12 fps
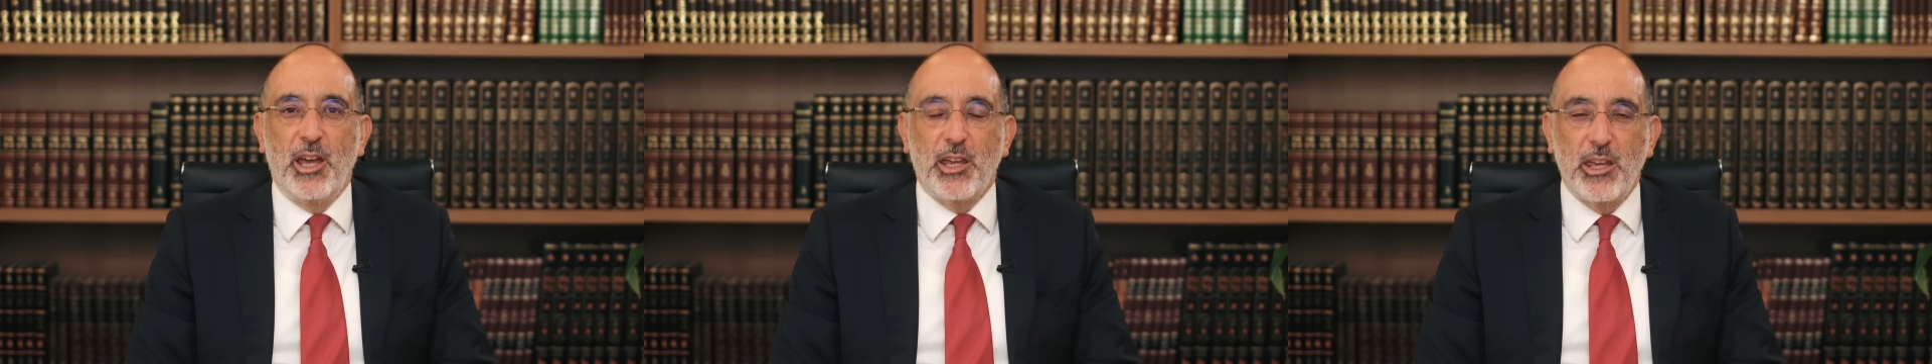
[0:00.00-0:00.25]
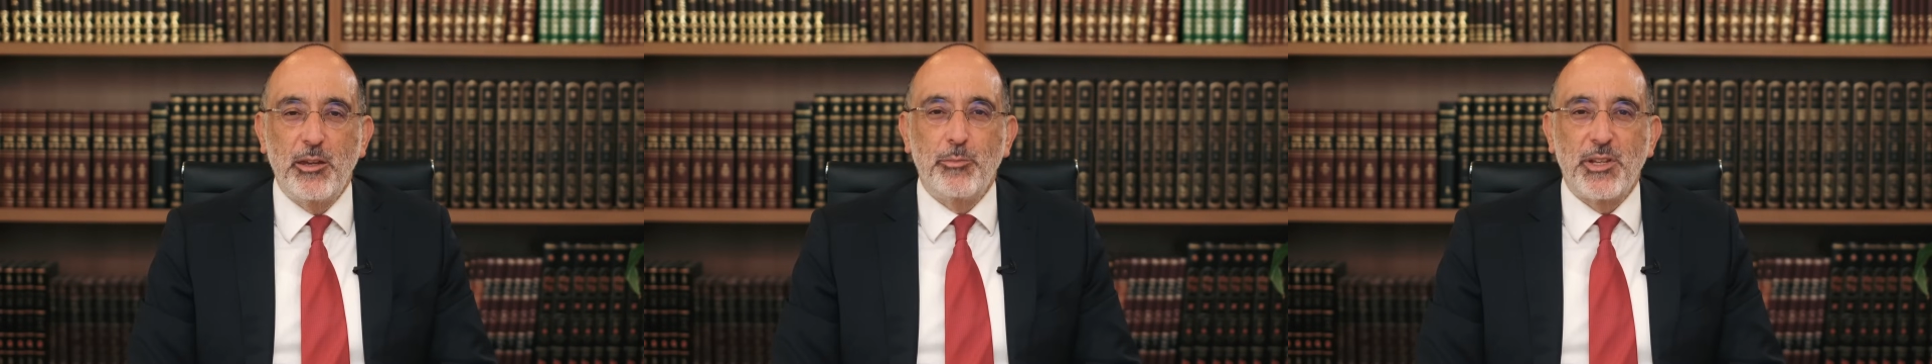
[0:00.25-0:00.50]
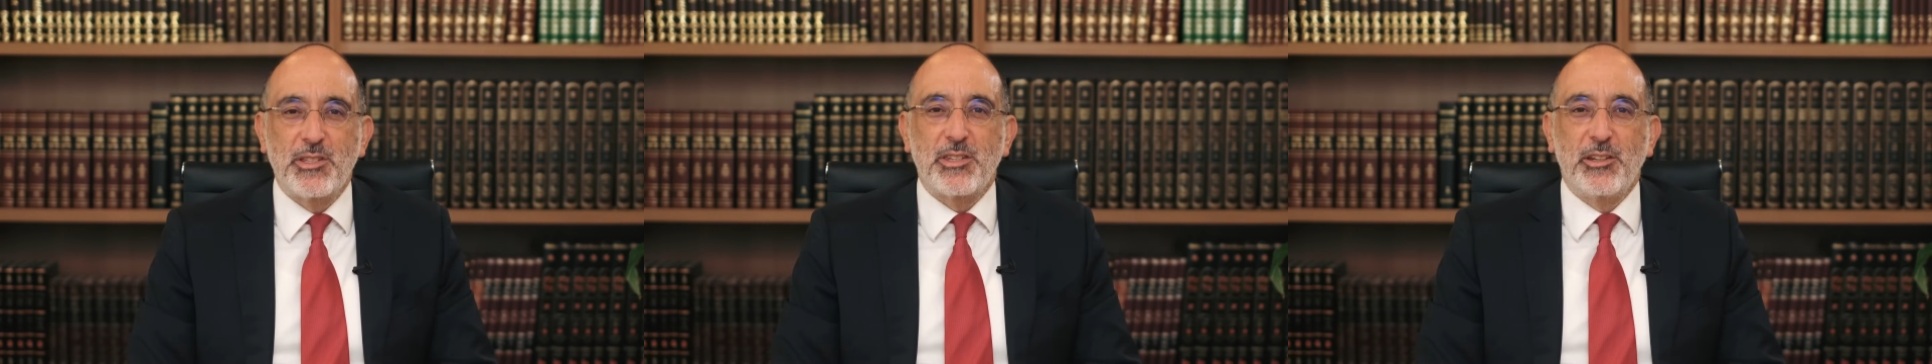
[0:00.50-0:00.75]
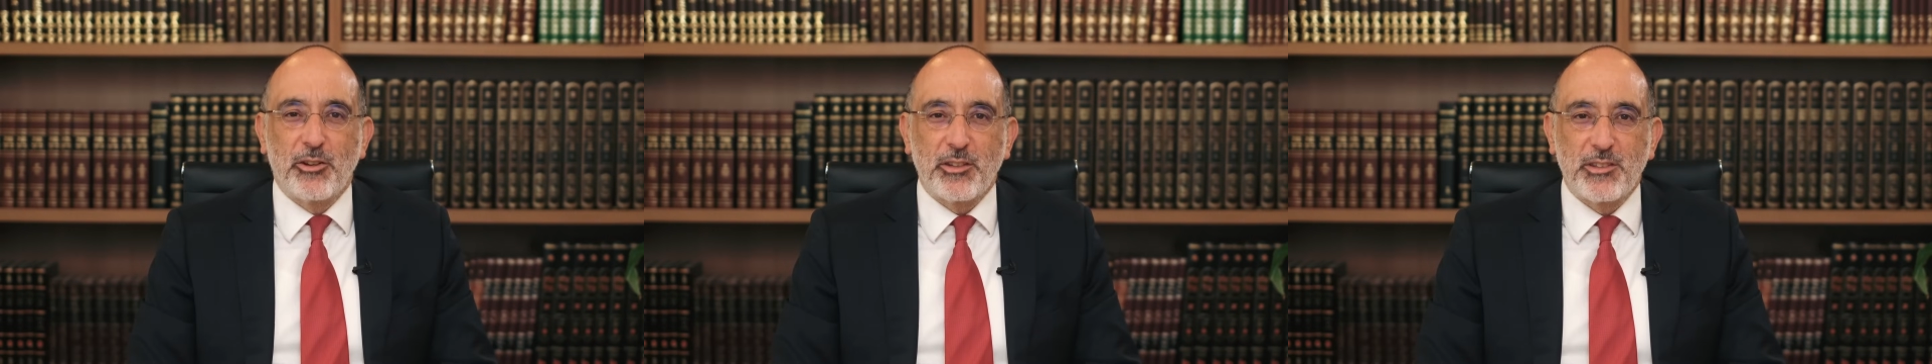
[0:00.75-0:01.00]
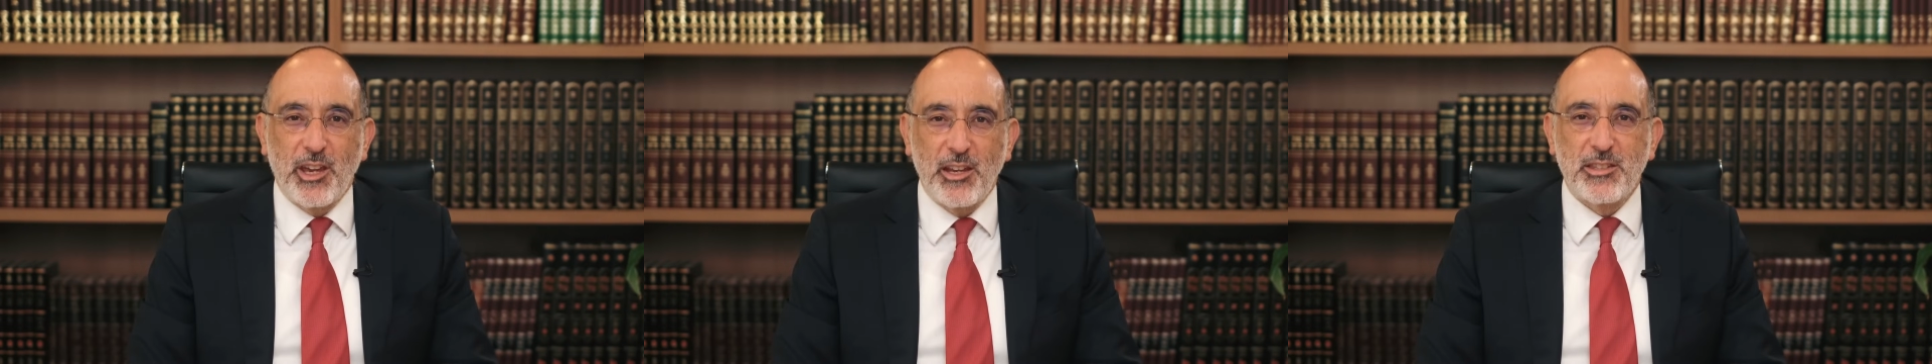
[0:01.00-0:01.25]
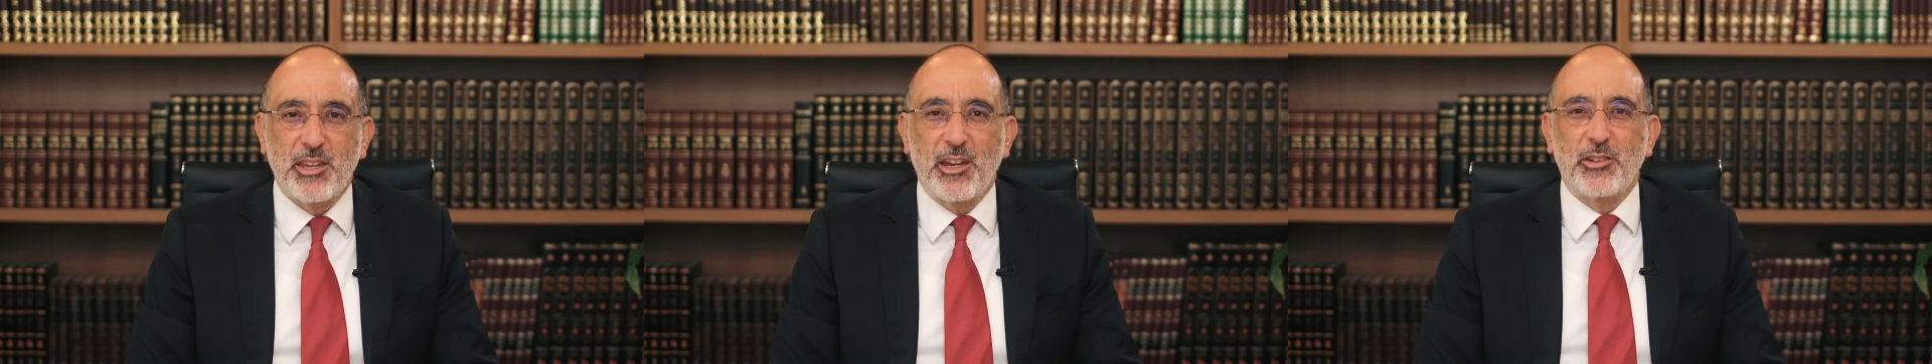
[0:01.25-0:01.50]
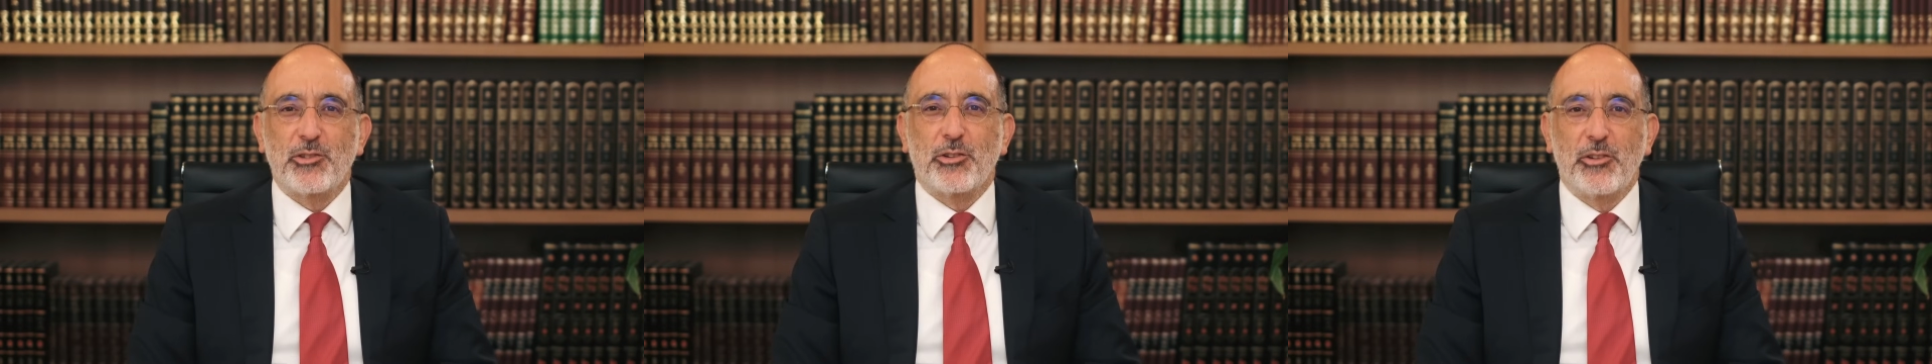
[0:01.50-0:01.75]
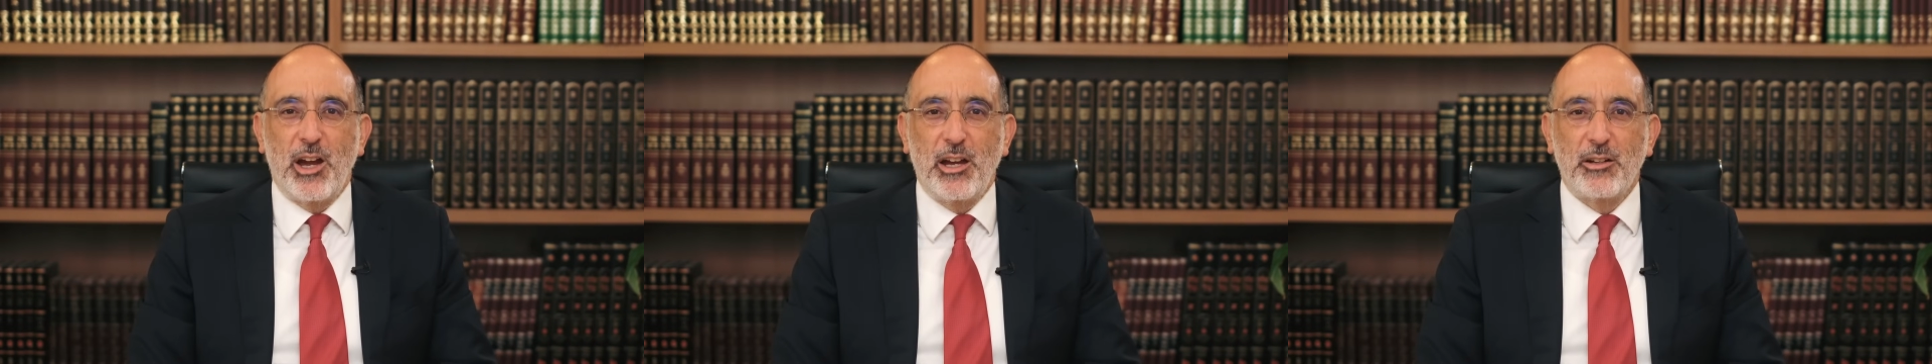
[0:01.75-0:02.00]
Ki mitzion teitzei
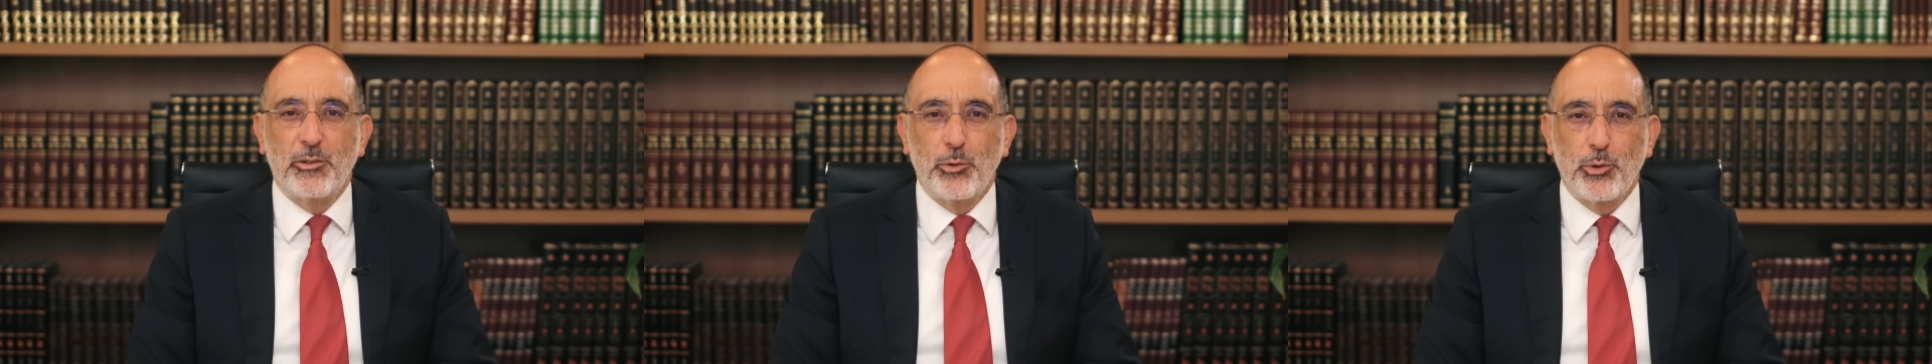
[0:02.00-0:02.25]
Torah